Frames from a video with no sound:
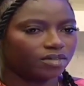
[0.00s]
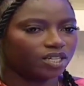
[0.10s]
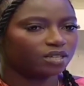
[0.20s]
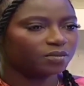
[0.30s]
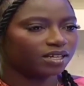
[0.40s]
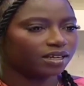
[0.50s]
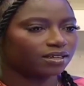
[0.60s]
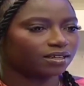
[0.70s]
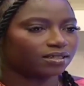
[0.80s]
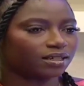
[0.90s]
Me nim
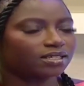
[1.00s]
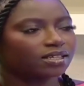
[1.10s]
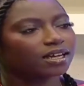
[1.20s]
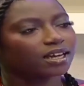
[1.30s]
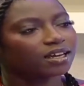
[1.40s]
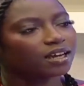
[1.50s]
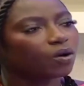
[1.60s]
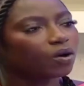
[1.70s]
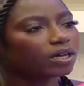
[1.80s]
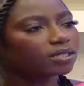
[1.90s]
se kasa na
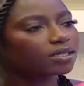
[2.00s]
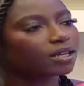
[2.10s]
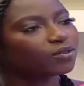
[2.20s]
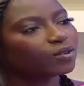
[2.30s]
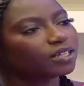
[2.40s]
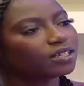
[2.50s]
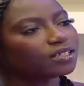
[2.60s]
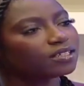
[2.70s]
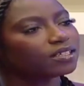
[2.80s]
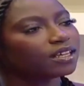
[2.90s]
na o kasa
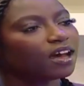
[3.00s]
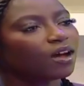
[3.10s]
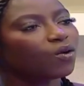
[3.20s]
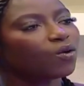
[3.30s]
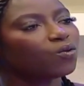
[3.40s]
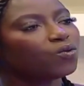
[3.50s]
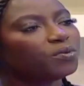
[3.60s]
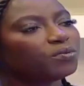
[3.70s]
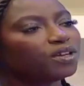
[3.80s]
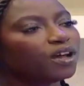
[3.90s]
no. Se na o hu
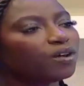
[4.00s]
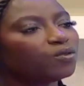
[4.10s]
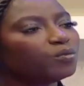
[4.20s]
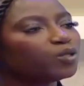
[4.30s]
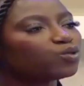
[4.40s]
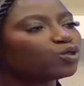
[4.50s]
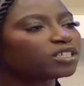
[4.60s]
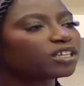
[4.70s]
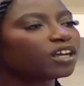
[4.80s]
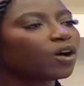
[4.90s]
bibi na agumi so
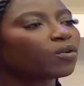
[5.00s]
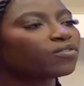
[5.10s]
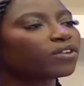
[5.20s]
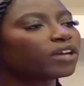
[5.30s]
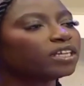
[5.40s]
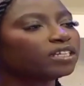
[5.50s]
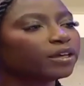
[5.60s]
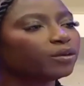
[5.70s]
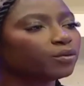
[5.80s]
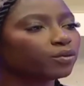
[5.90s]
se na o fere ni
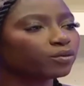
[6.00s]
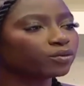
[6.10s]
den yo.